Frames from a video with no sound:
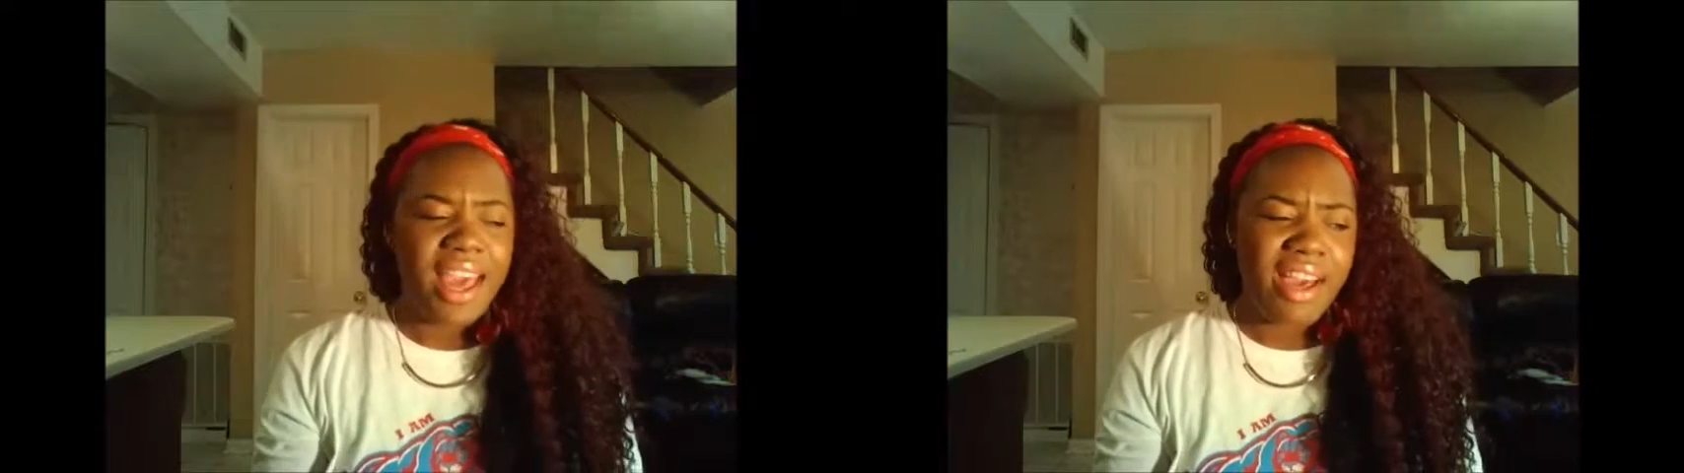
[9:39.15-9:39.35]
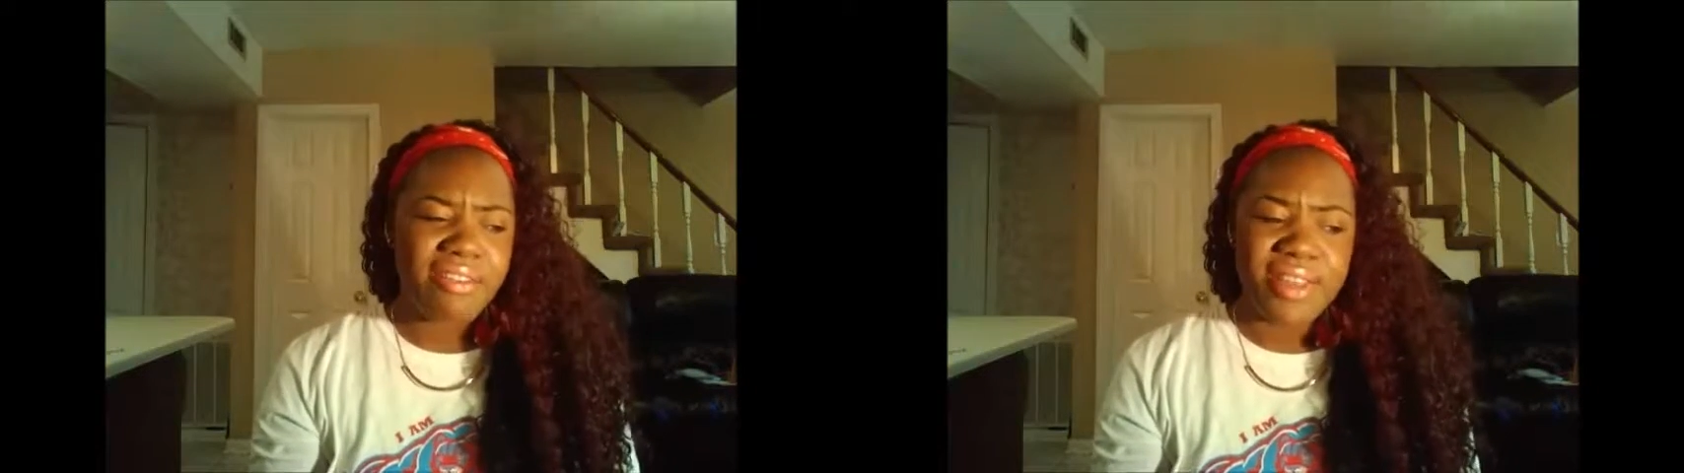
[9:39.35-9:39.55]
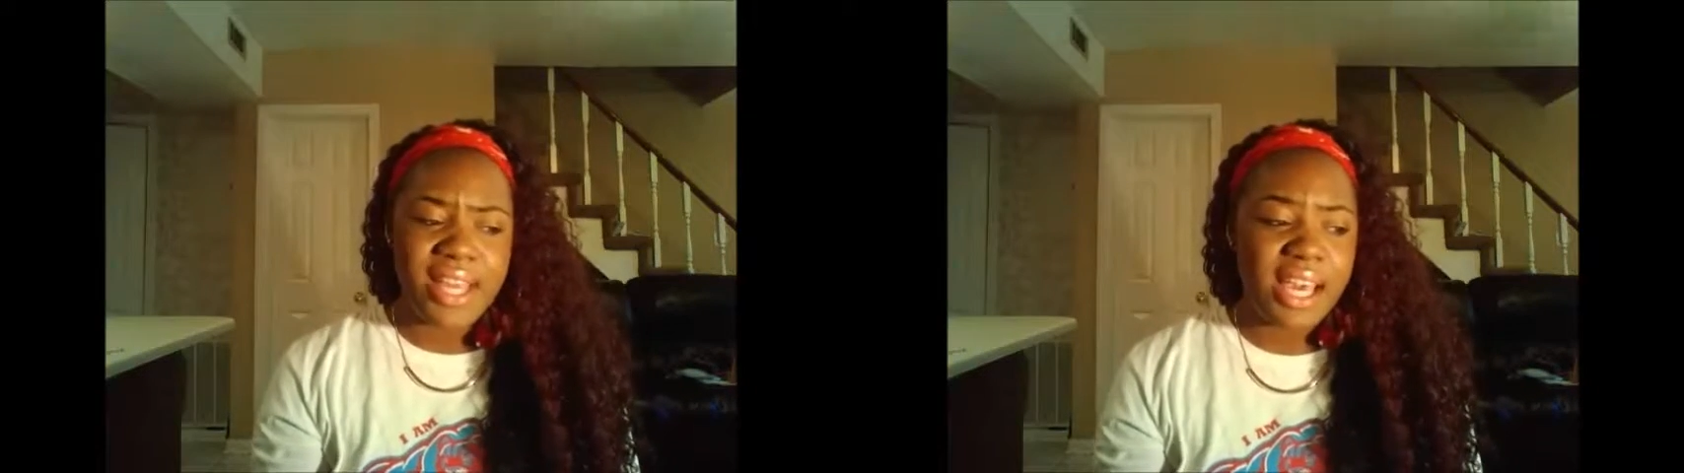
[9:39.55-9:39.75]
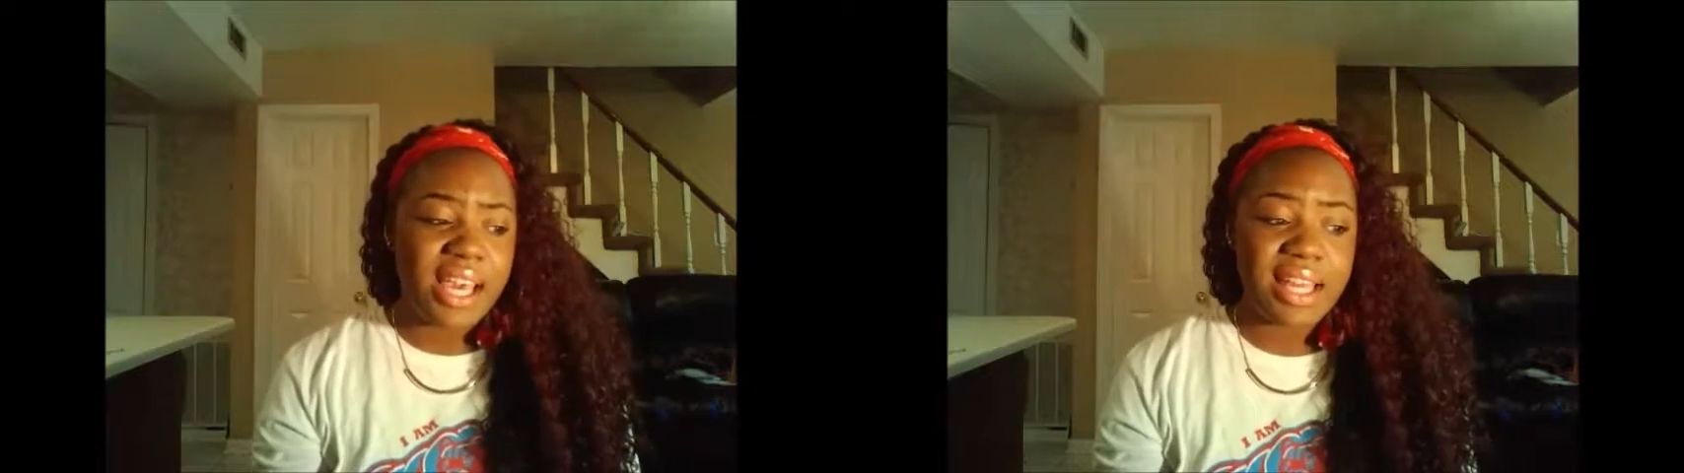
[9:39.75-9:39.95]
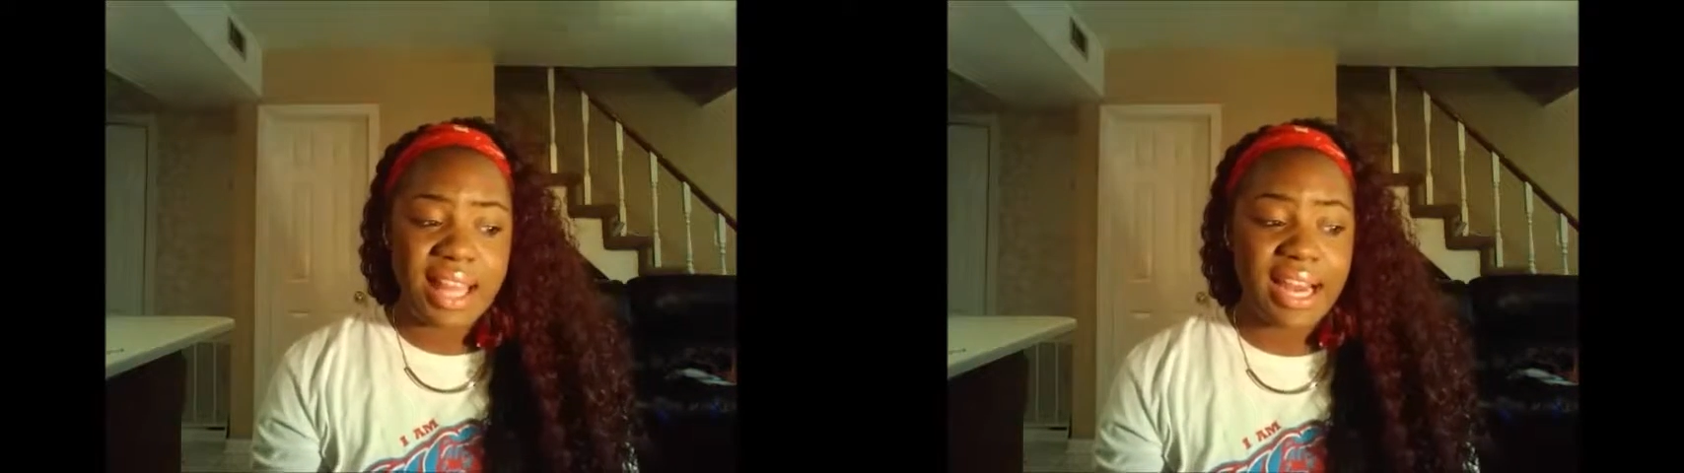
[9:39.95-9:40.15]

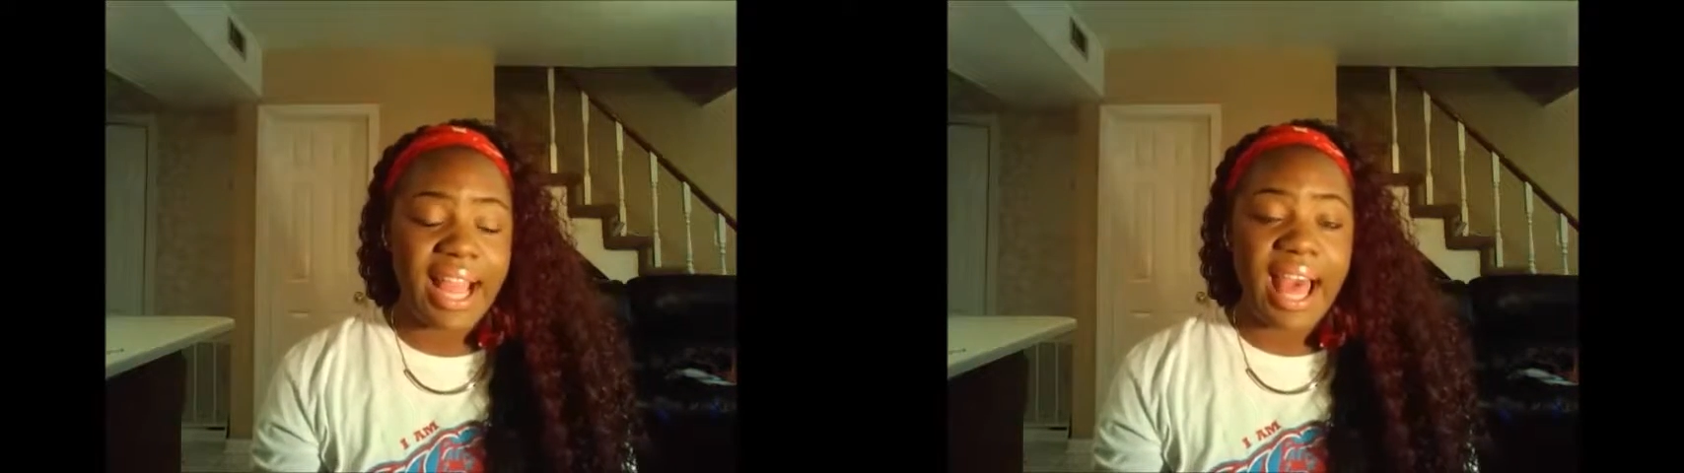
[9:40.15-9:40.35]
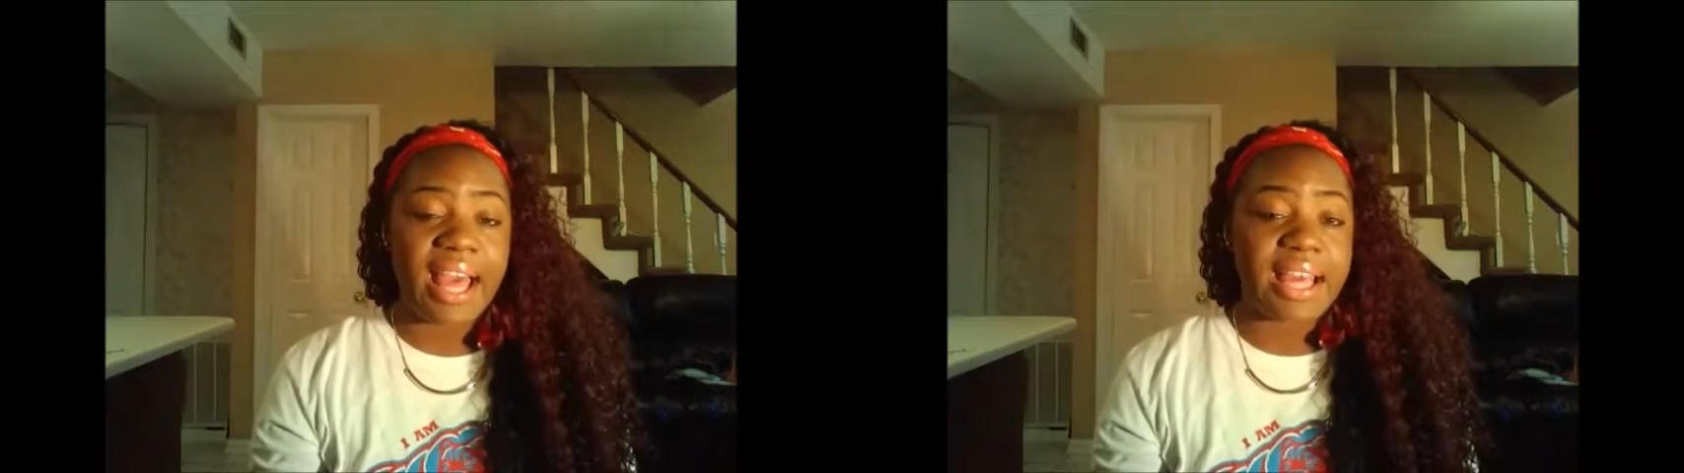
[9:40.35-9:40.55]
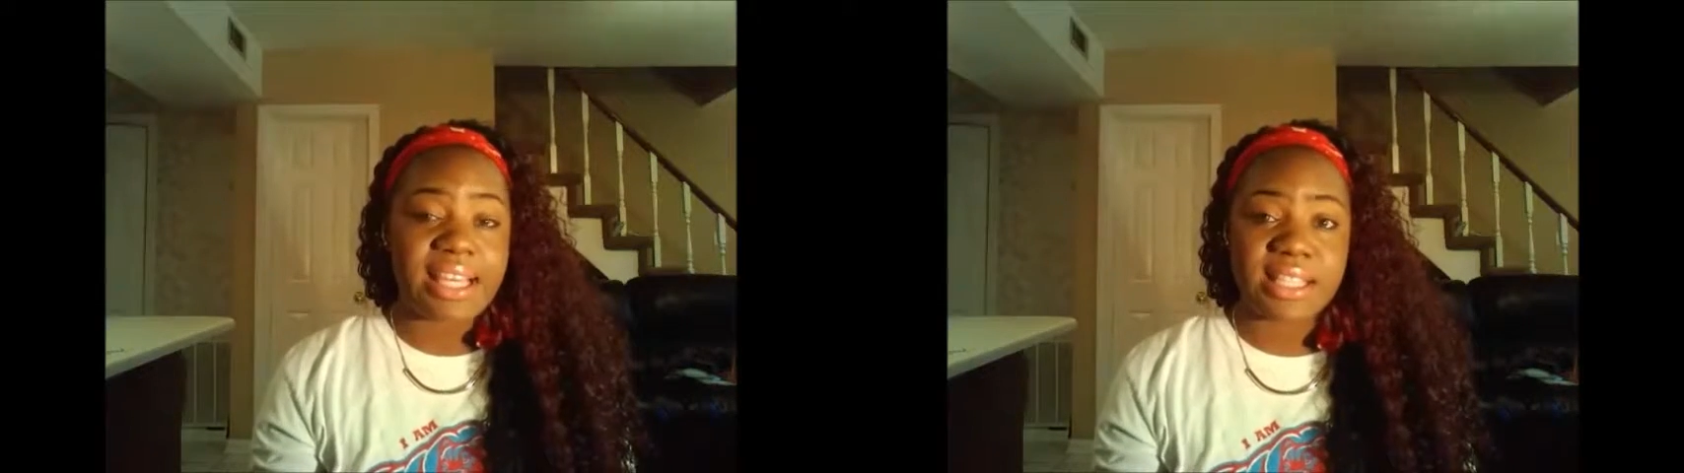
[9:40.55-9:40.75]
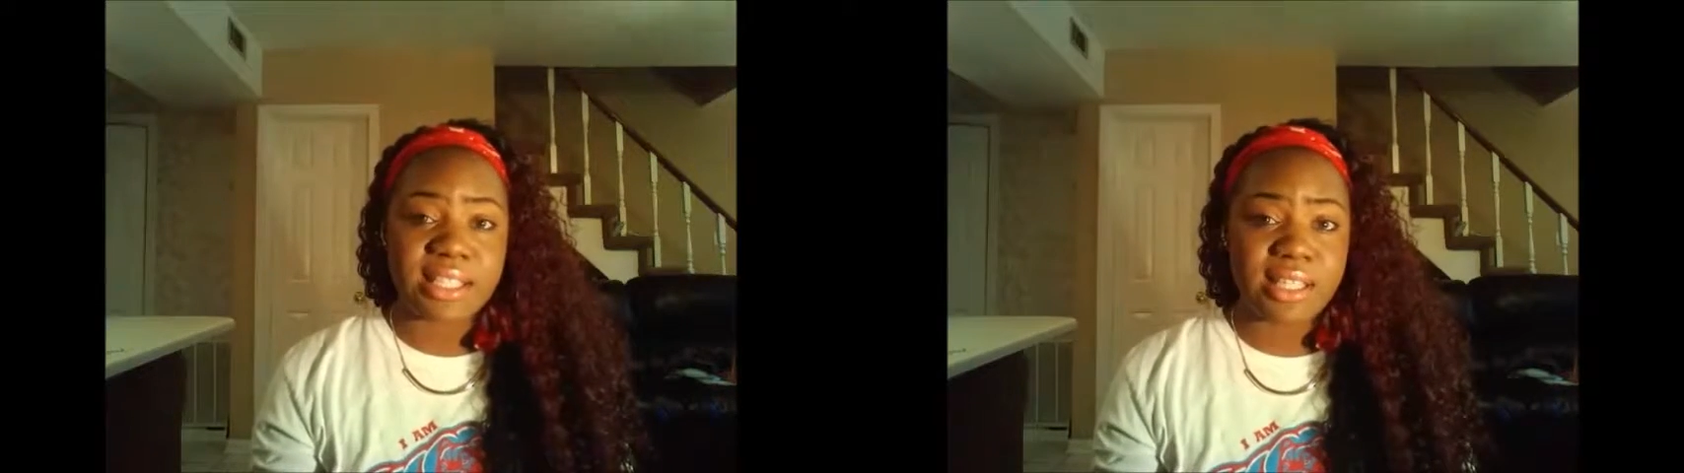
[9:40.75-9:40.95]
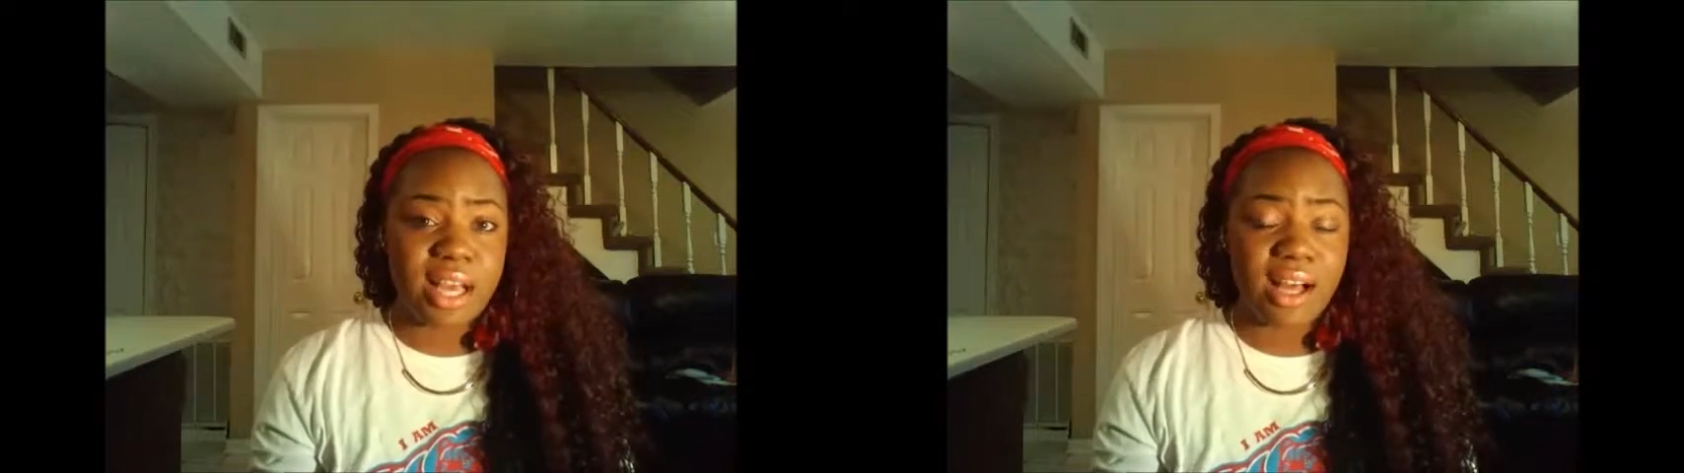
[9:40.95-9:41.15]
Everything that I got is